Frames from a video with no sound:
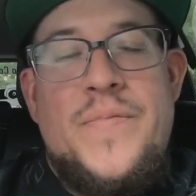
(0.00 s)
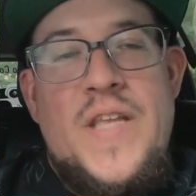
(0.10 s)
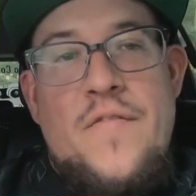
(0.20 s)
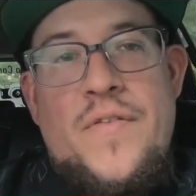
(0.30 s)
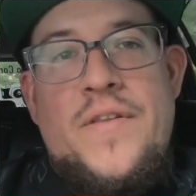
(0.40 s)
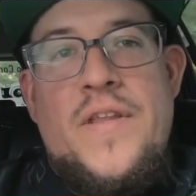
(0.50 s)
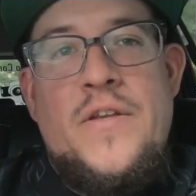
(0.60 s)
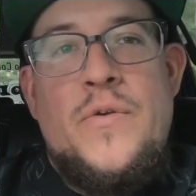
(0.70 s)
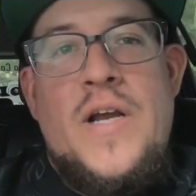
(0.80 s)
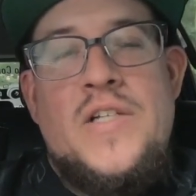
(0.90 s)
Definitely
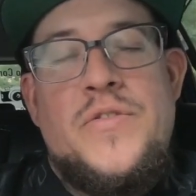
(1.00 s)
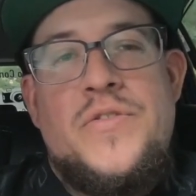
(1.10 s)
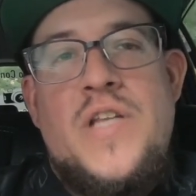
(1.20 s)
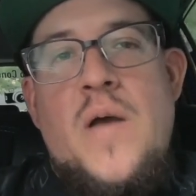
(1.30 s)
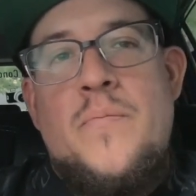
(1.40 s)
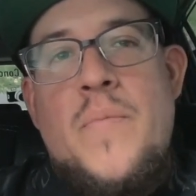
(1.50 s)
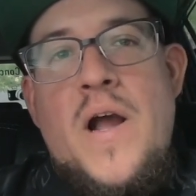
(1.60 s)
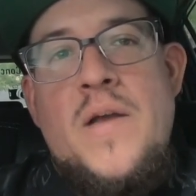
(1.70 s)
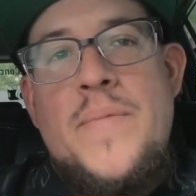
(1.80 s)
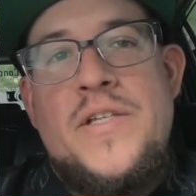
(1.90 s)
thank you guys for stopping
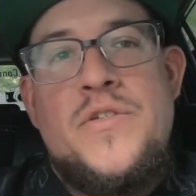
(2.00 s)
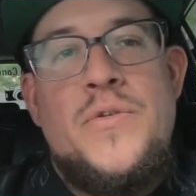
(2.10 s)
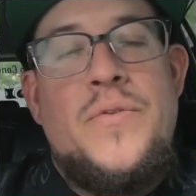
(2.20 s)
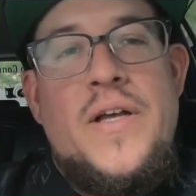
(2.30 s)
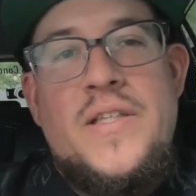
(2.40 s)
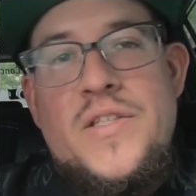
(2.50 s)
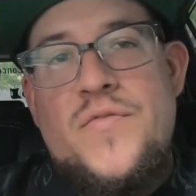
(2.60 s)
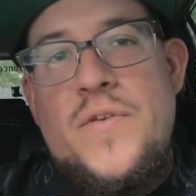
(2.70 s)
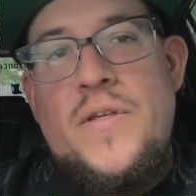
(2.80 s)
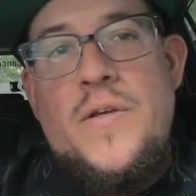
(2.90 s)
by. Make sure you like this
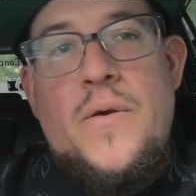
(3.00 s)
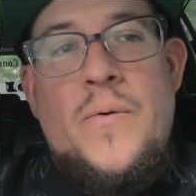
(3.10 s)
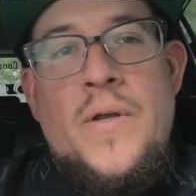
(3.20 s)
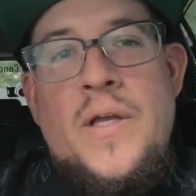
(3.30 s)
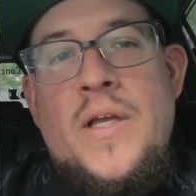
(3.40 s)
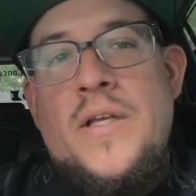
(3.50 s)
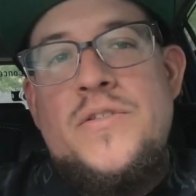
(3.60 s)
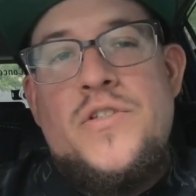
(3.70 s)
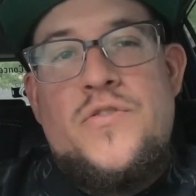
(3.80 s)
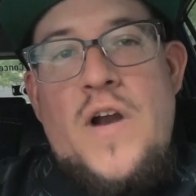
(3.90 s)
video,
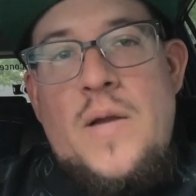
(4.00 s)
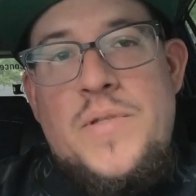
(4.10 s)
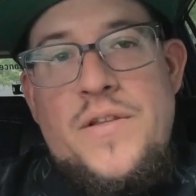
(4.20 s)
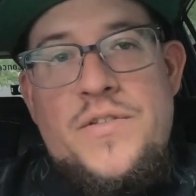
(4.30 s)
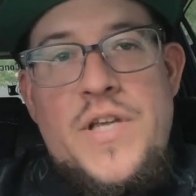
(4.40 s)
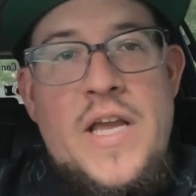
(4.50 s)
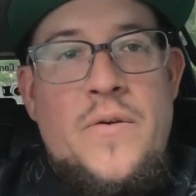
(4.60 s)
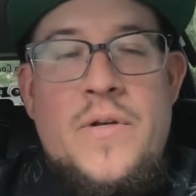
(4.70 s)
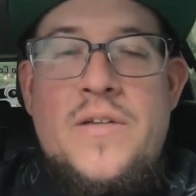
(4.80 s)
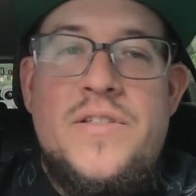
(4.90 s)
subscribe to the
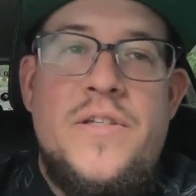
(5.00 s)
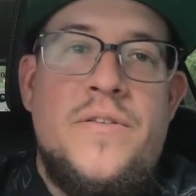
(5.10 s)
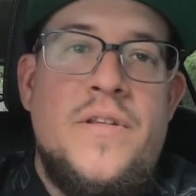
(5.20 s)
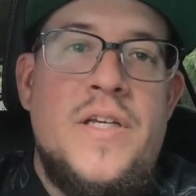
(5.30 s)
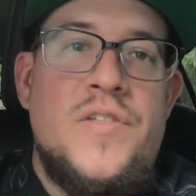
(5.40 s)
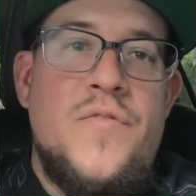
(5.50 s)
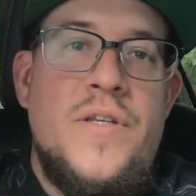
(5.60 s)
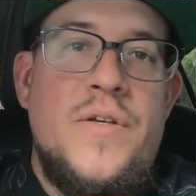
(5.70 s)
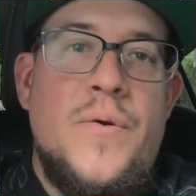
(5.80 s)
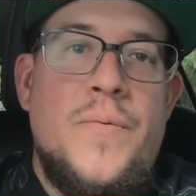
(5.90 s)
channel, and I'll see you in the next
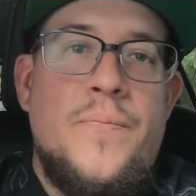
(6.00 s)
video.